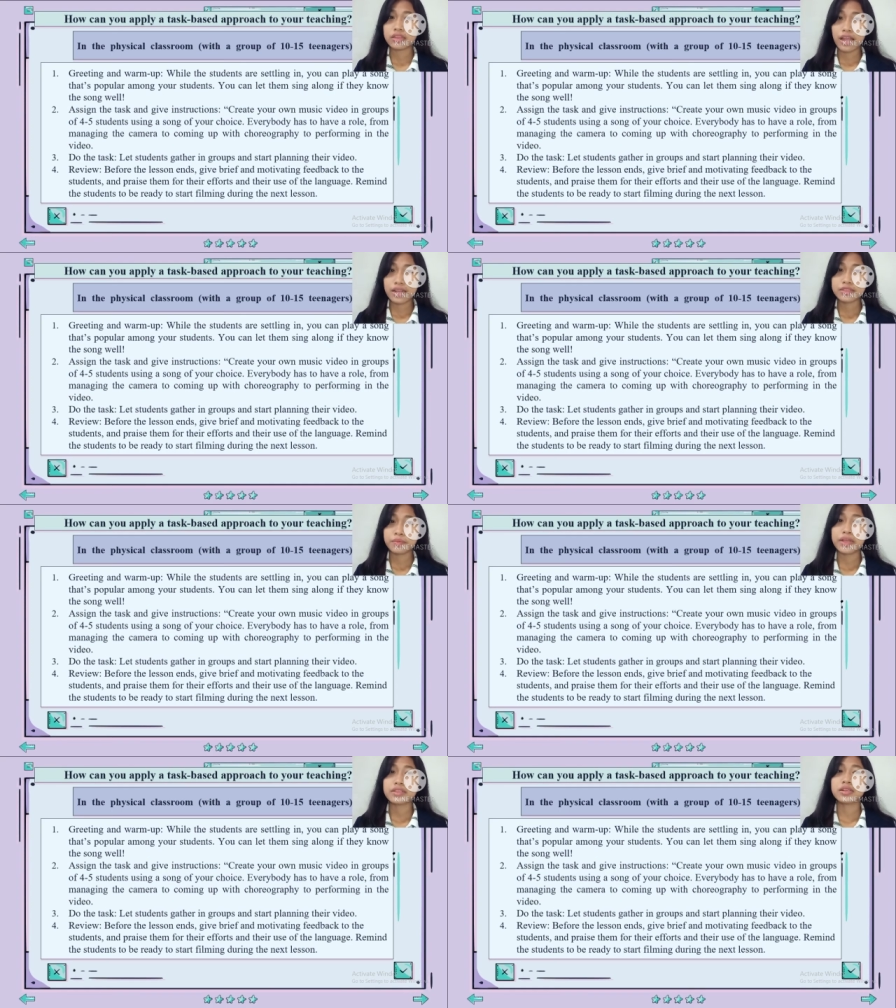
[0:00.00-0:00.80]

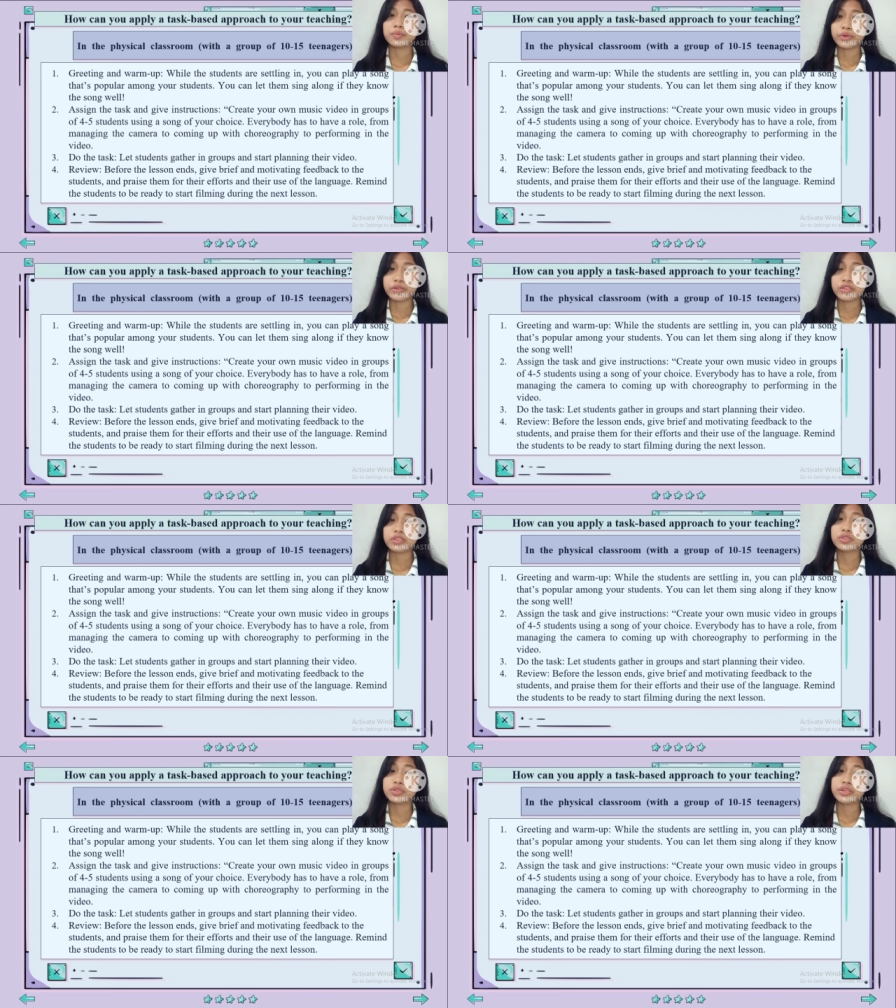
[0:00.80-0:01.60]
task-based
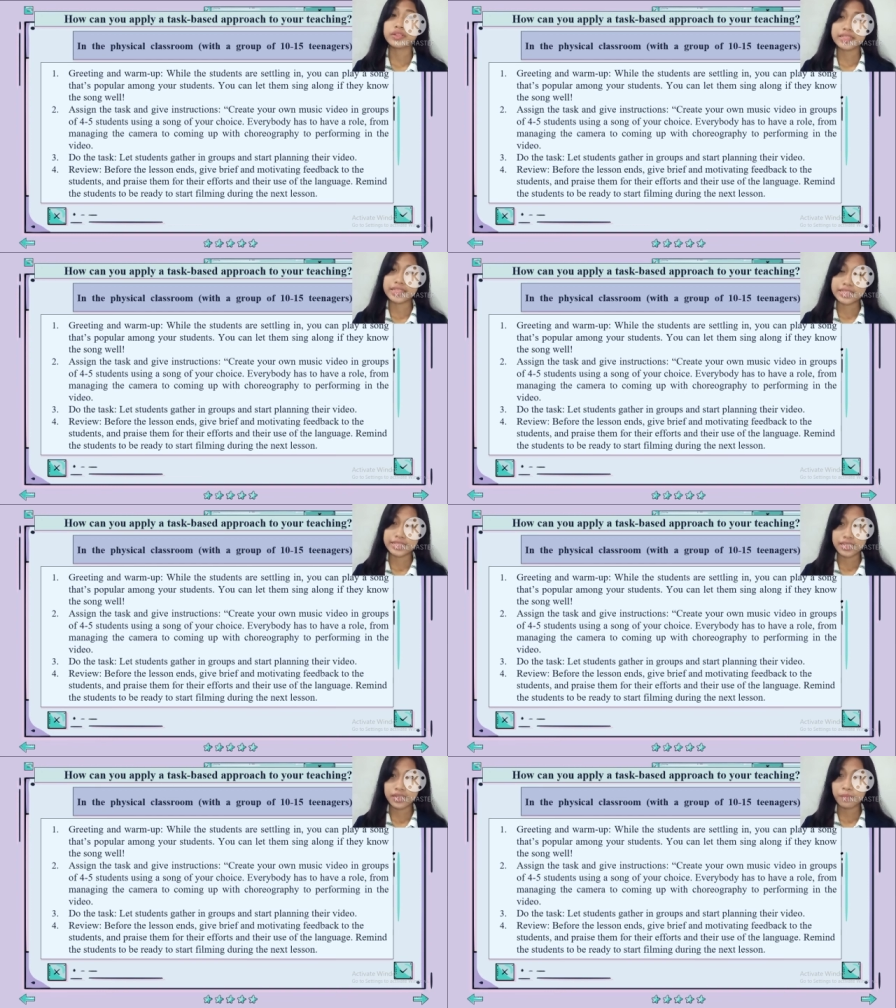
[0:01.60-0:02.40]
approach to your
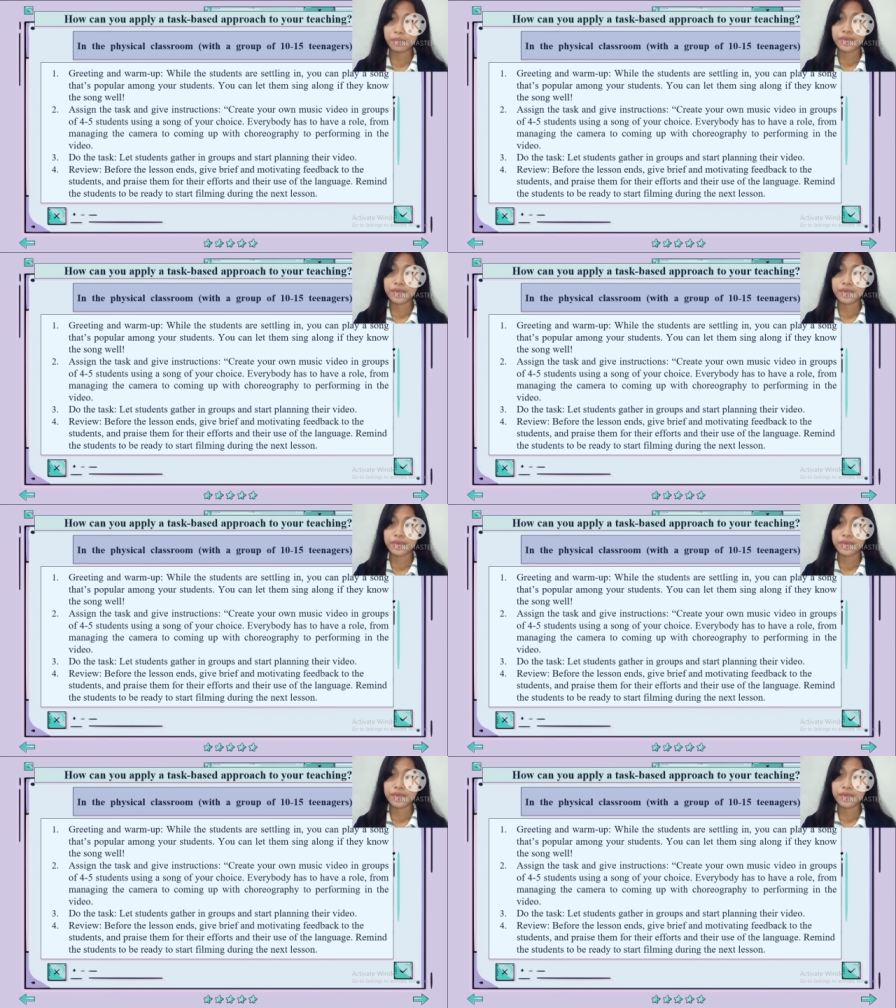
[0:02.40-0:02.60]
teaching?